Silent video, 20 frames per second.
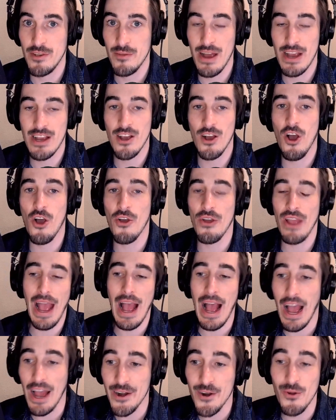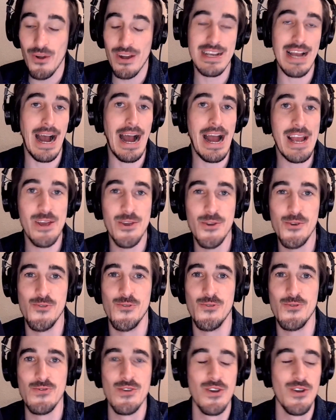you might go, oh yeah, I know a guy
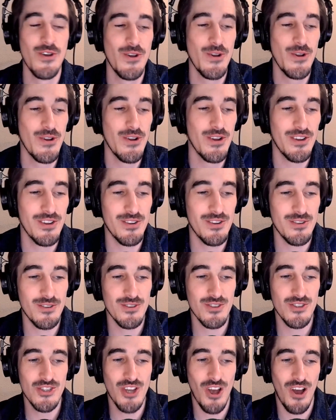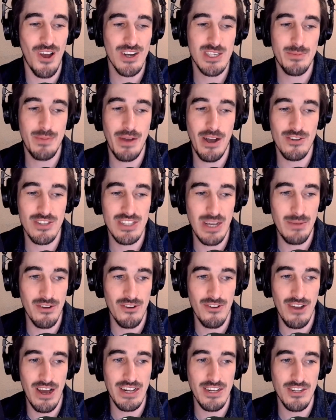who talked about
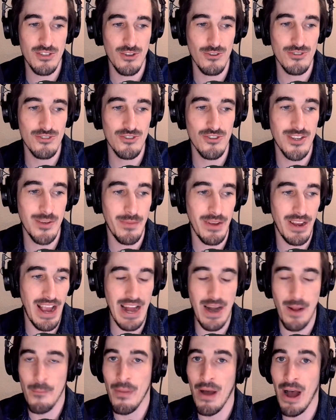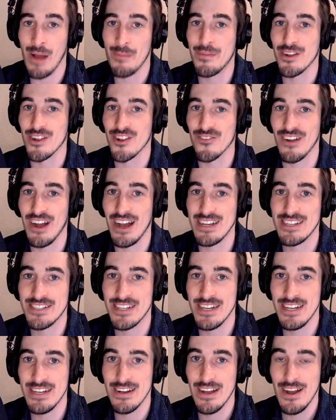democratic socialism and kind of popularized
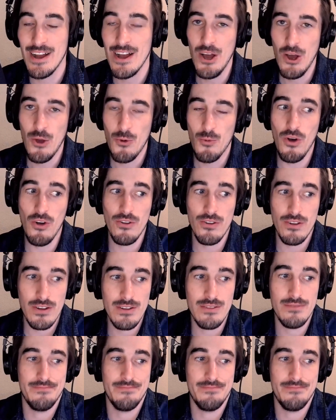it. Well,